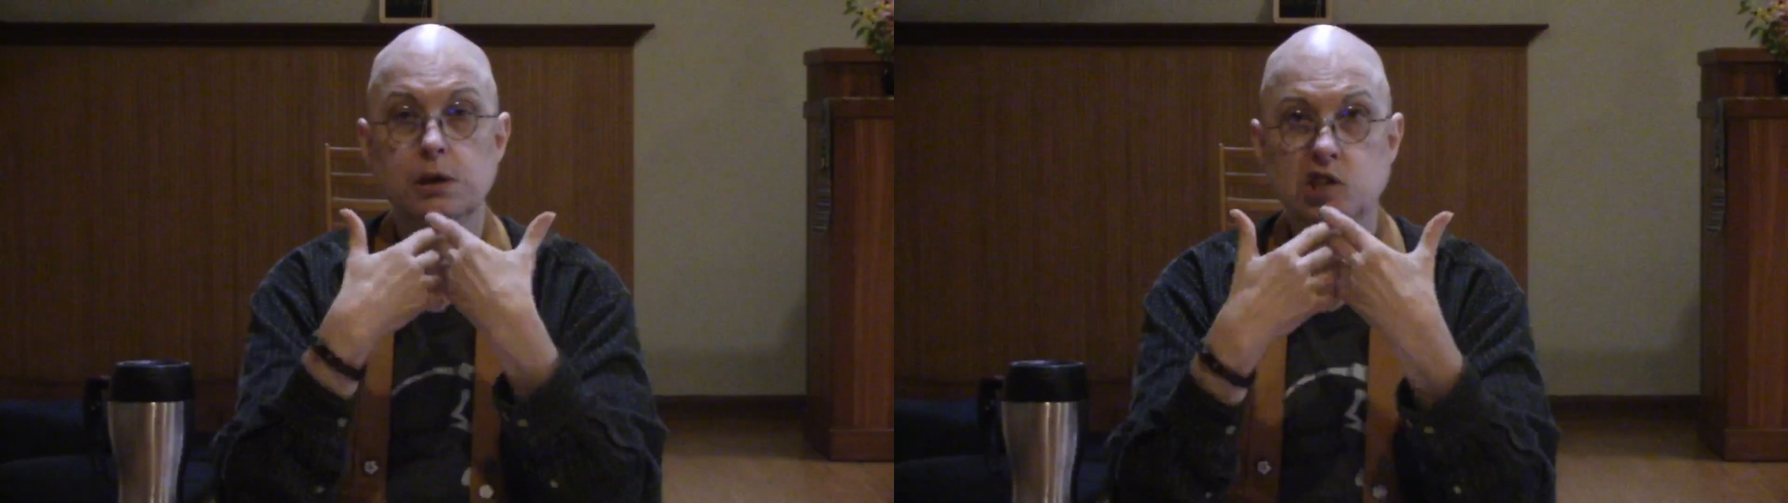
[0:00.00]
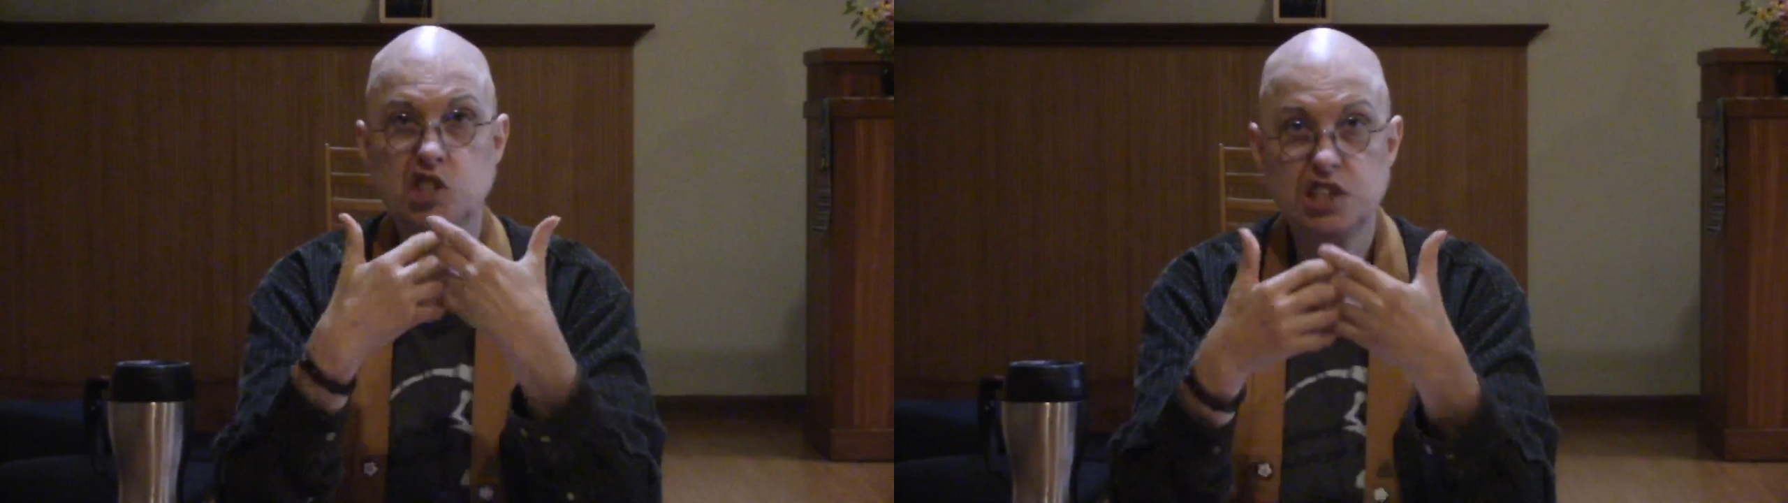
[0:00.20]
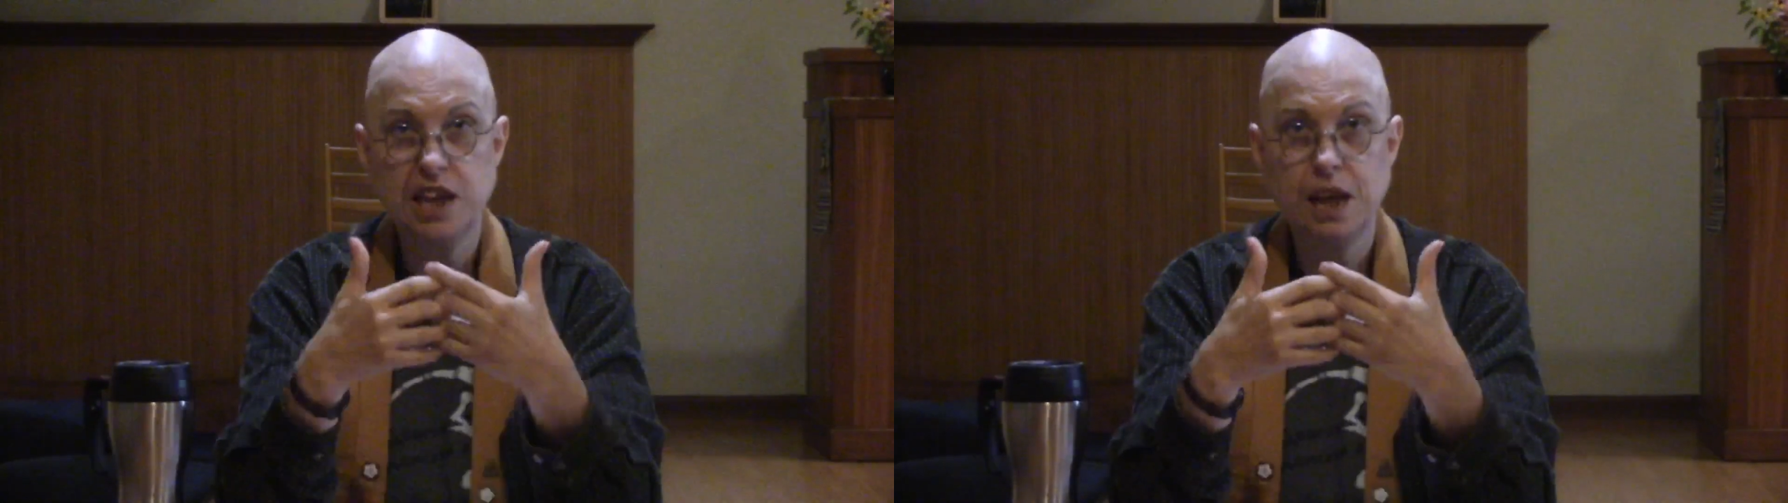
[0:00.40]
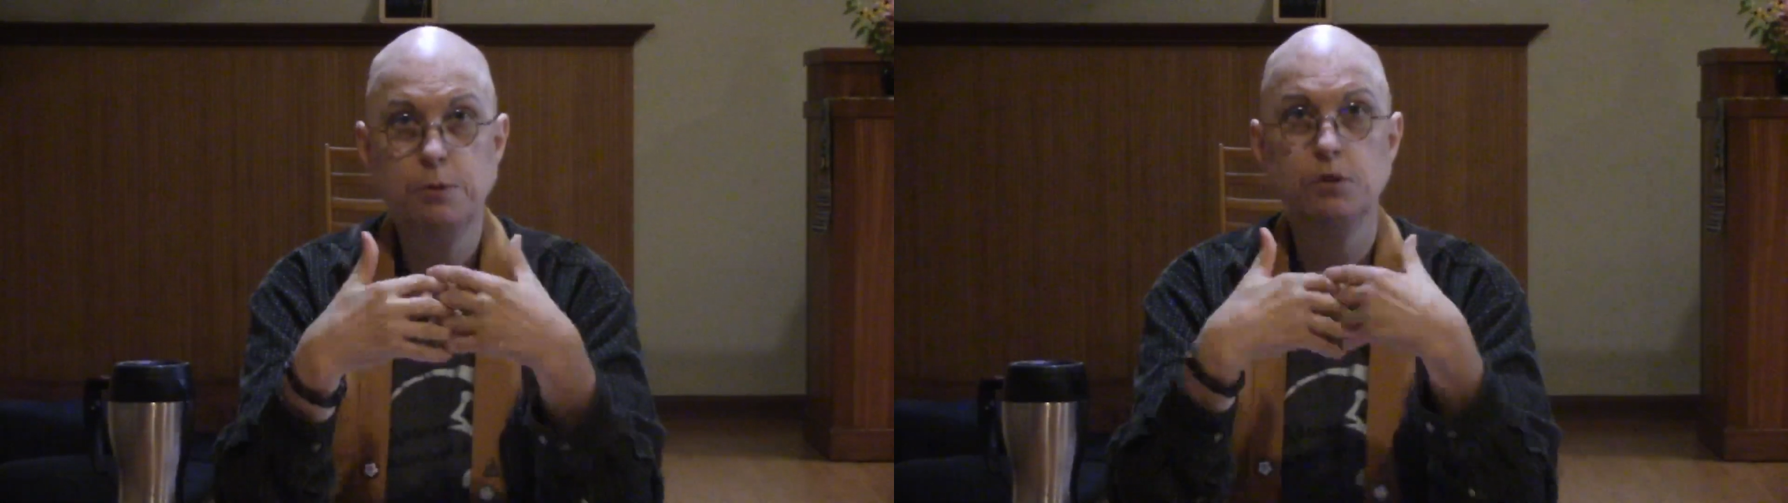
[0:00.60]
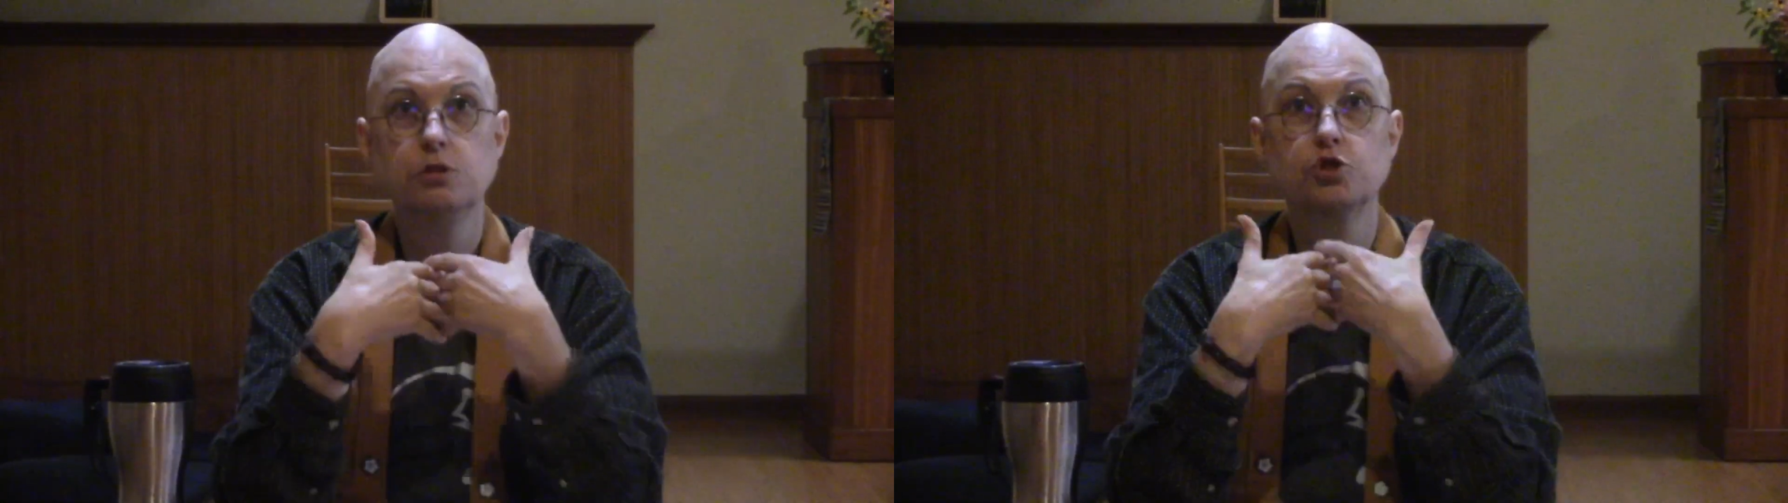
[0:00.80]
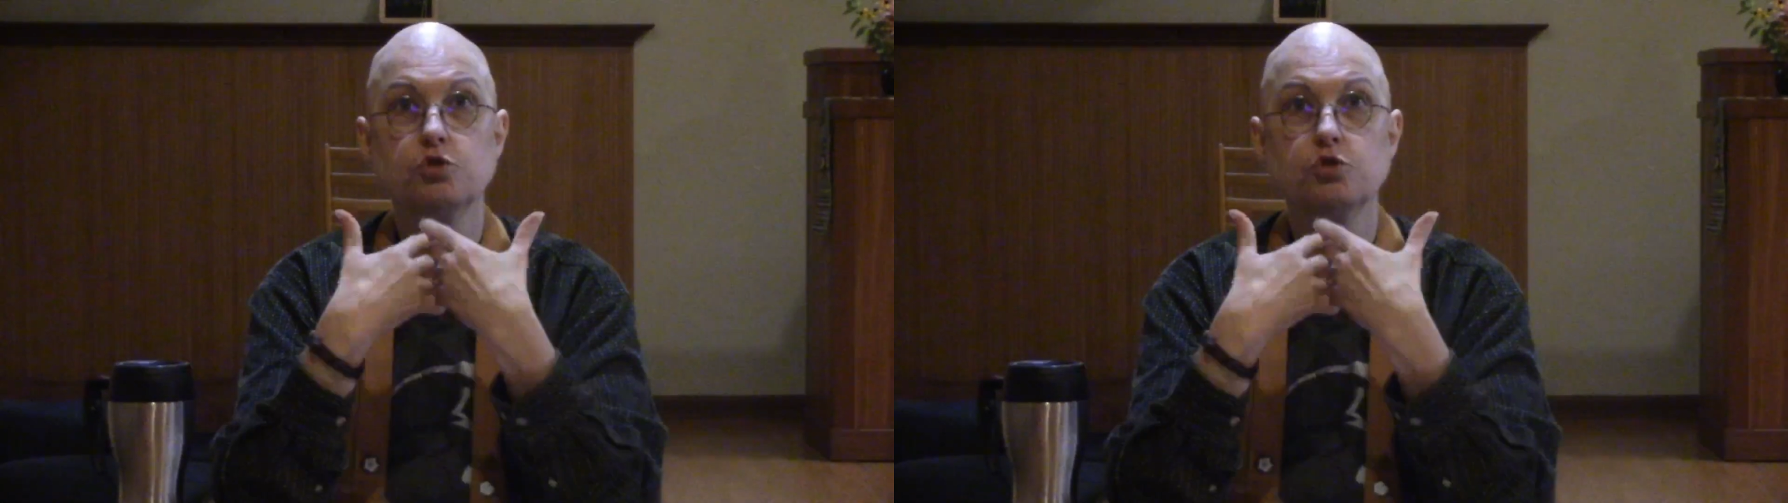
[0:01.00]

stable,